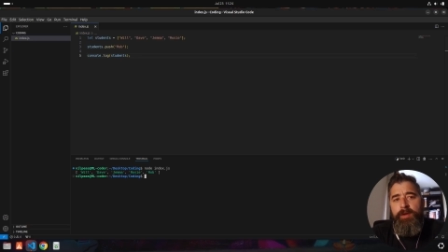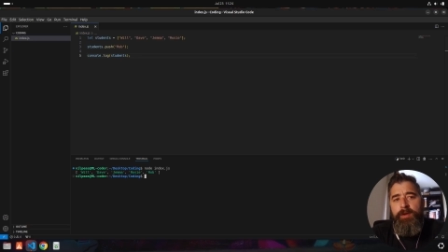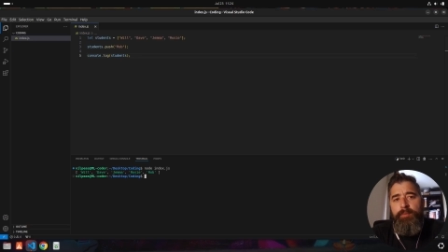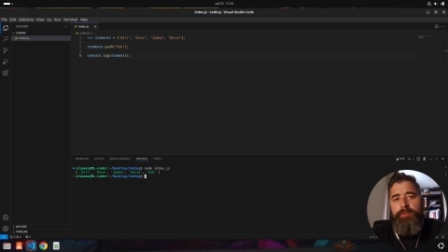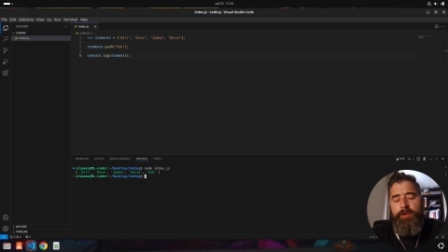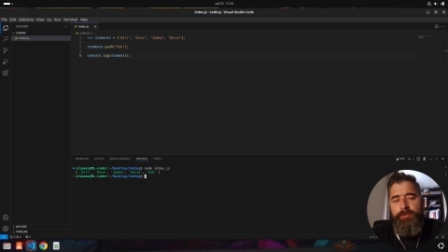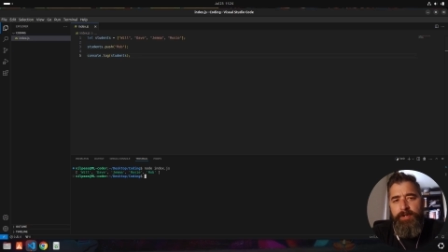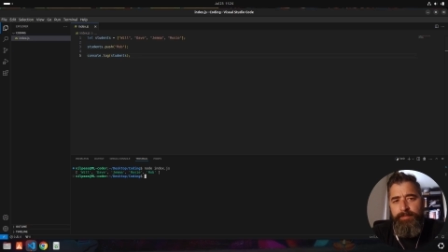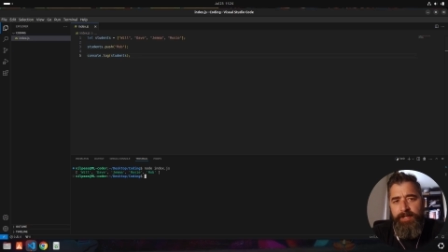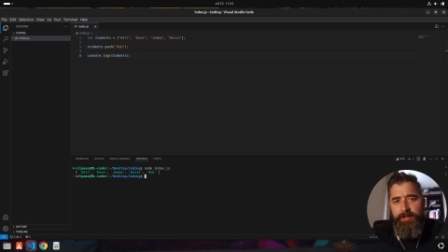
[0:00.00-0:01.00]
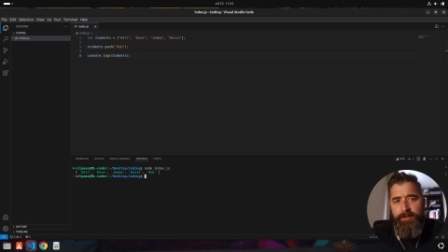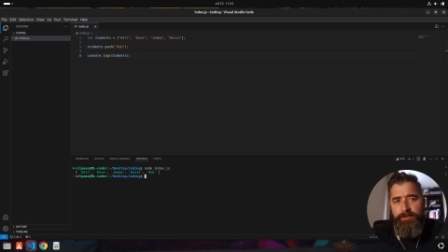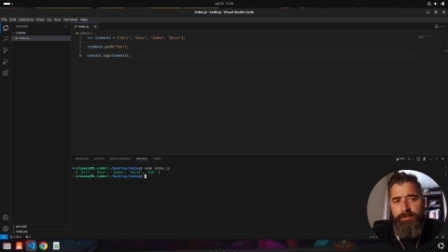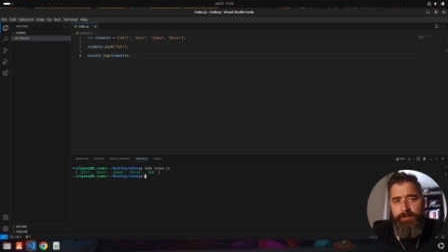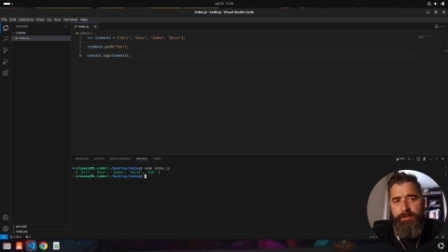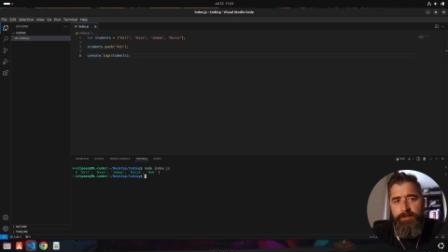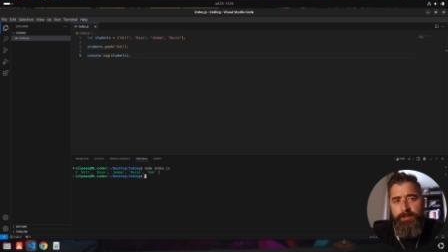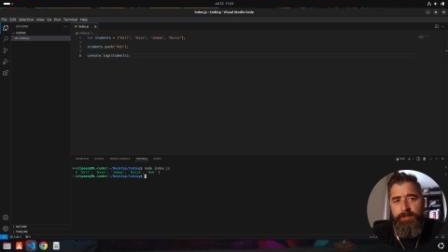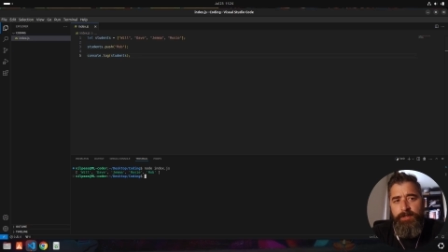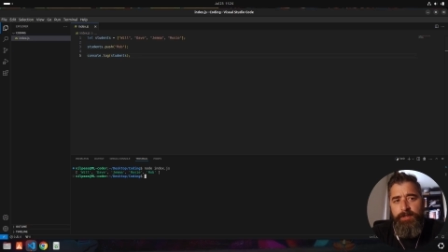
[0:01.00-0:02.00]
programming goes,
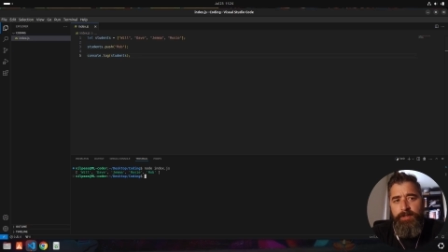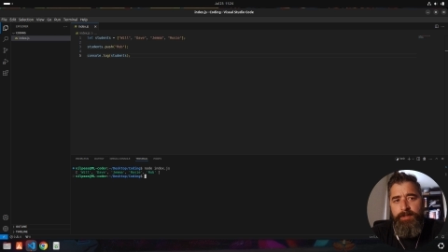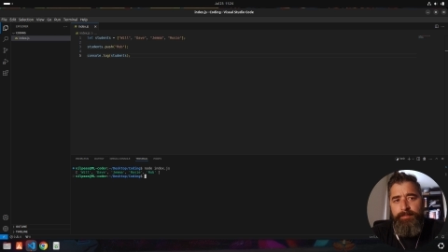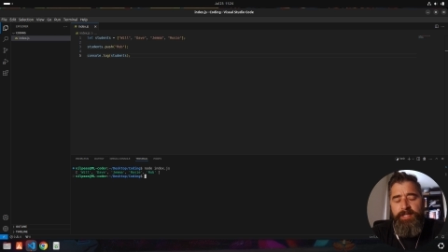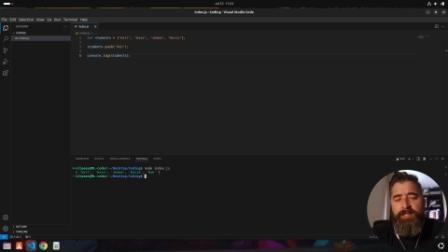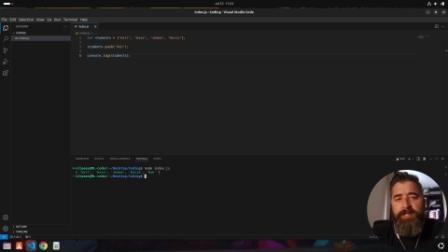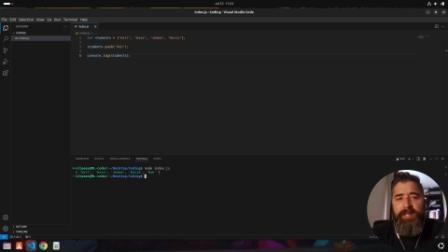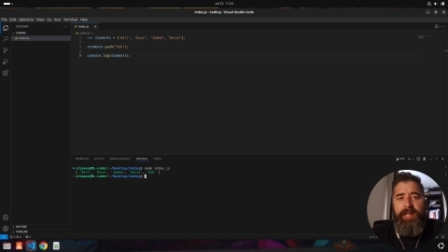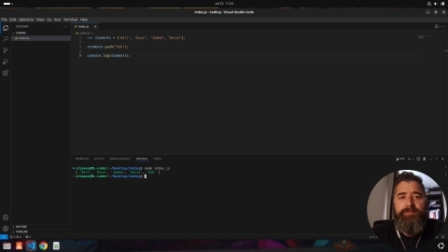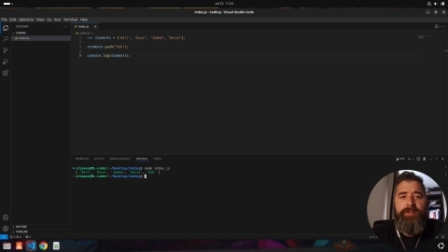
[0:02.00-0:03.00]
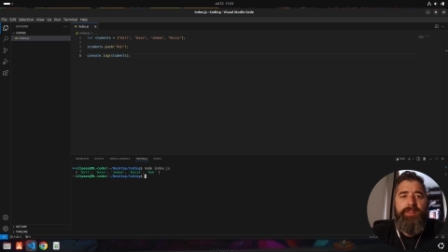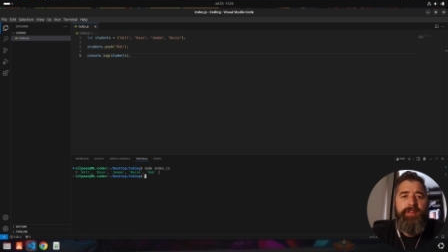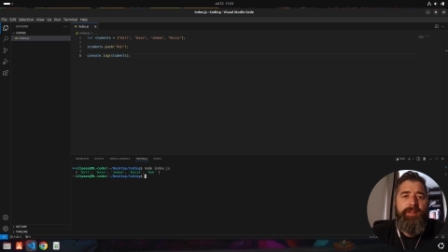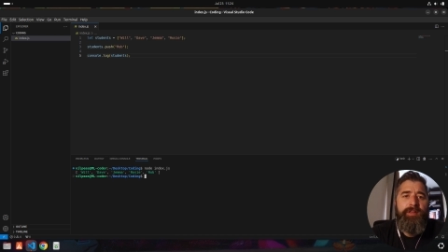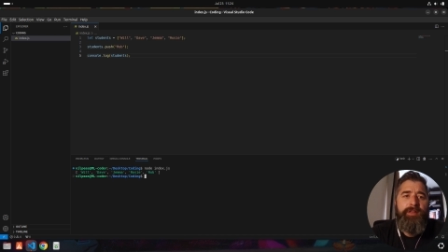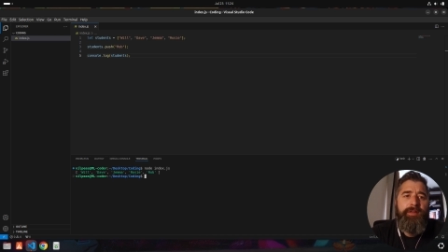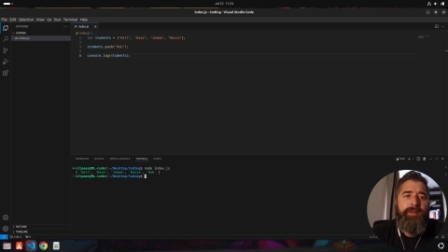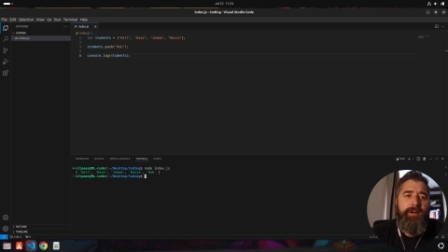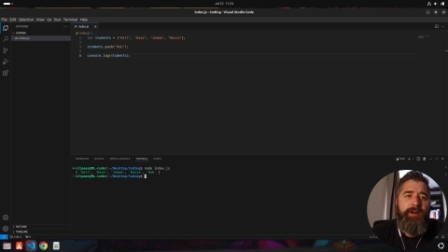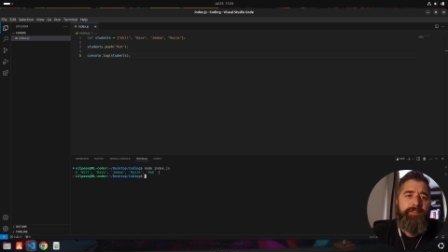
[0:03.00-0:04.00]
basically everything
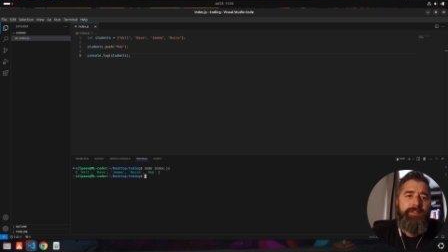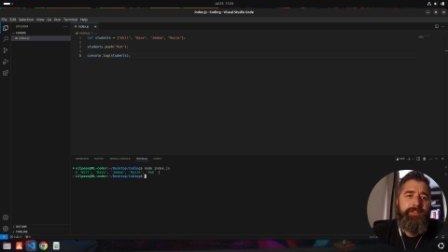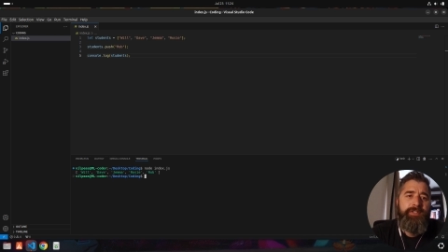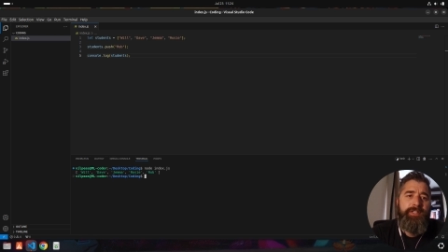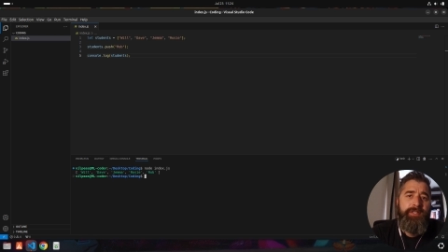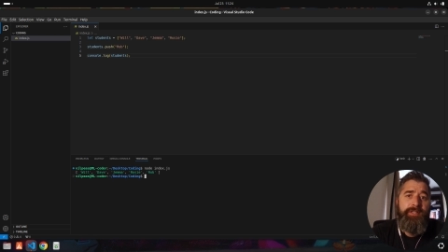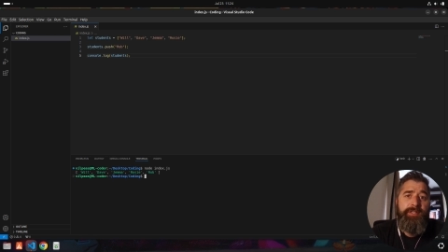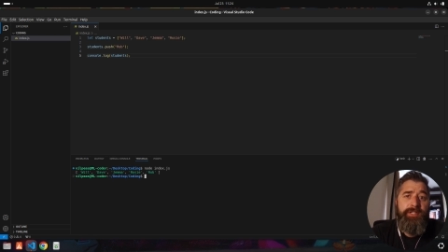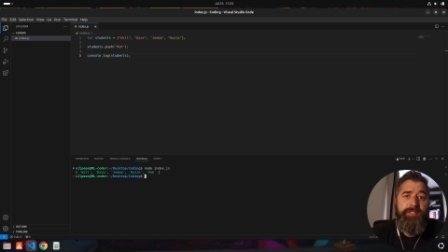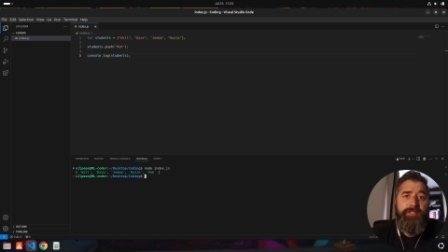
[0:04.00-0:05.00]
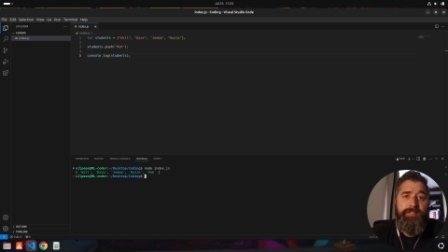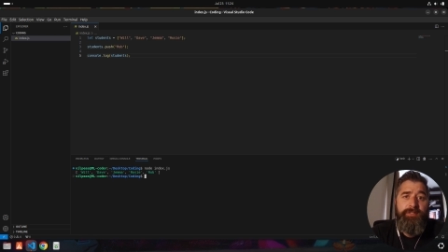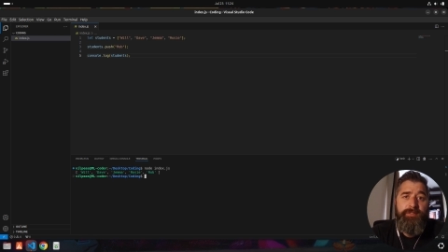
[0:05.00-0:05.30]
covered in this